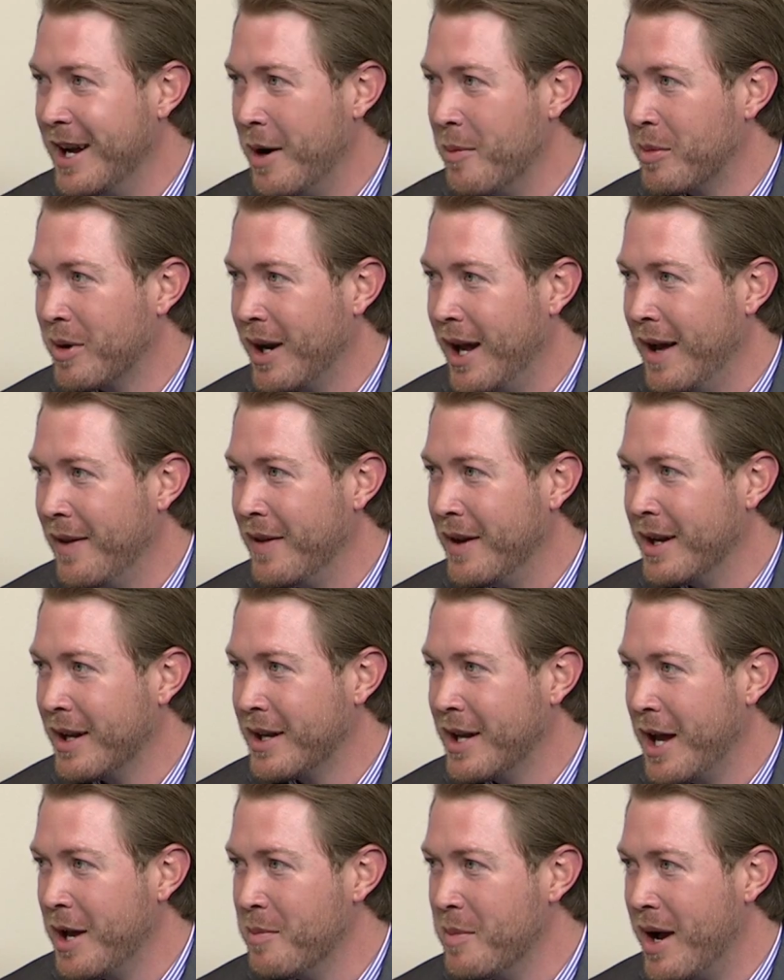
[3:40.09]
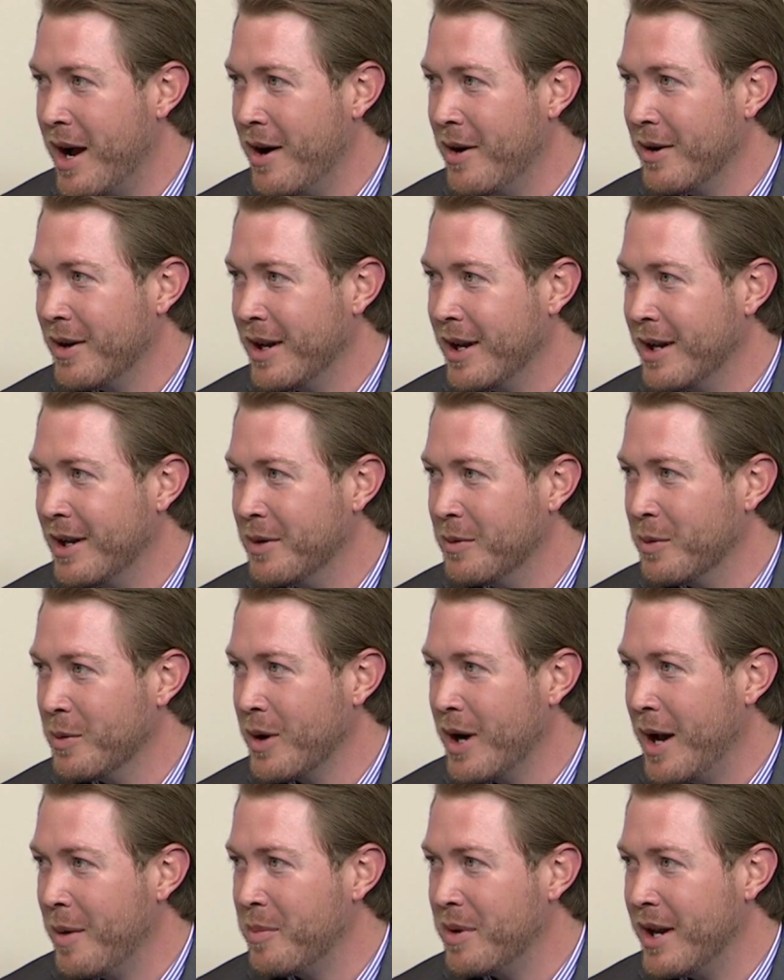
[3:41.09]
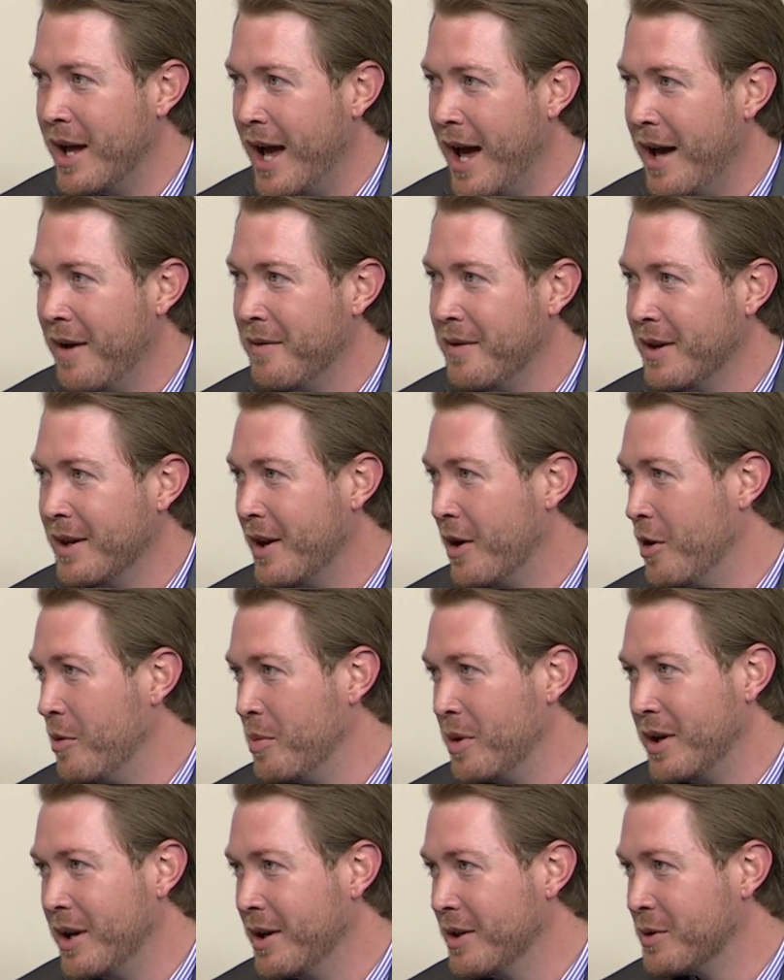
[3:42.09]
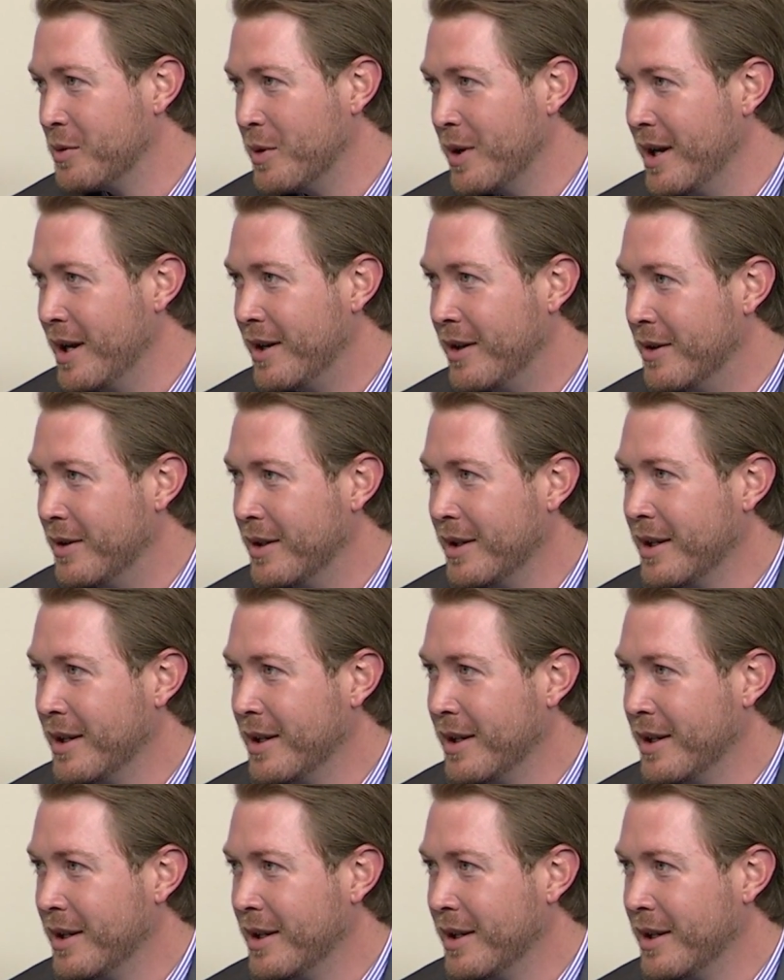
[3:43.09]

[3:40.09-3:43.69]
I'm glad that it came out, and we're yeah. happy to have it, and I hope it does well.